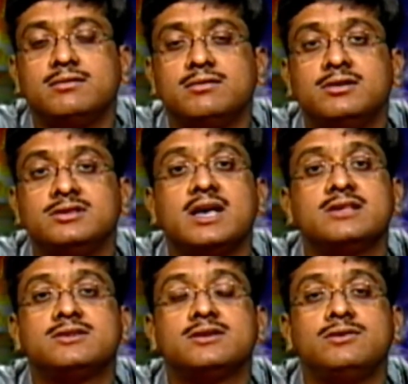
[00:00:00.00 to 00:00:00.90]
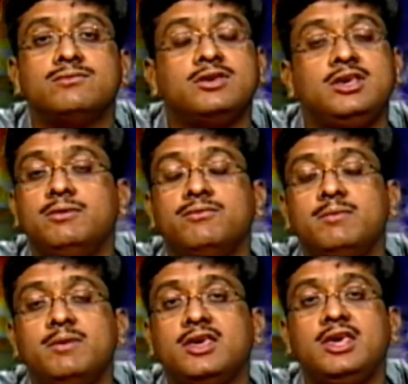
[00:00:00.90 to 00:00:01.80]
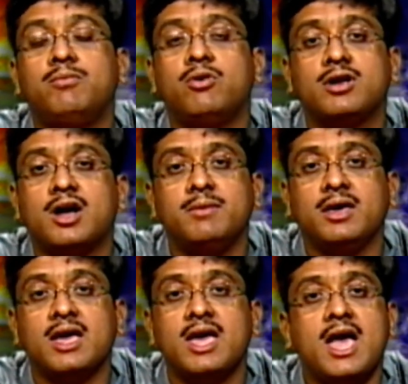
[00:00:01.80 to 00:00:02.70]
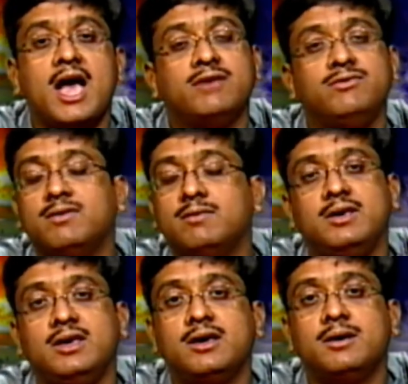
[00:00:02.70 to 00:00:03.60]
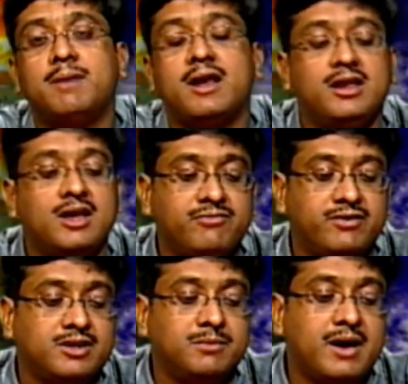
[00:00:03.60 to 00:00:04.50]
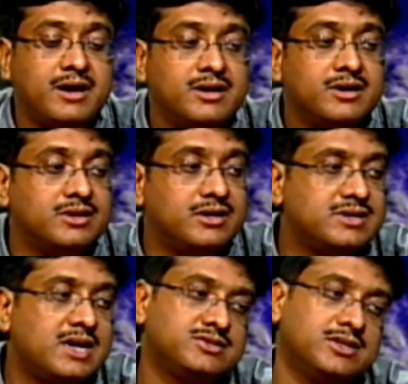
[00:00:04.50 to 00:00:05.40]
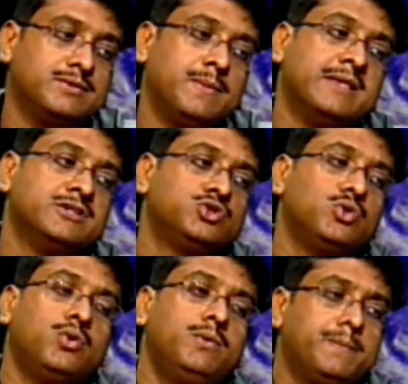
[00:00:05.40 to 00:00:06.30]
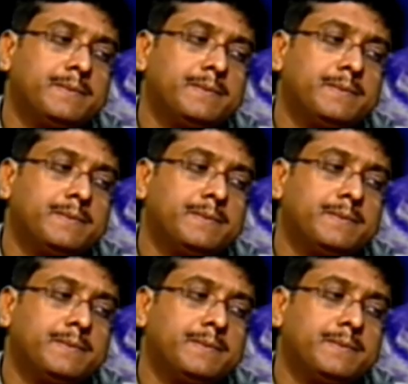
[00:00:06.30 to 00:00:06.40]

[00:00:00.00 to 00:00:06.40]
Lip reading: disaster will be keep on coming and we will be badly affected by the disaster. So,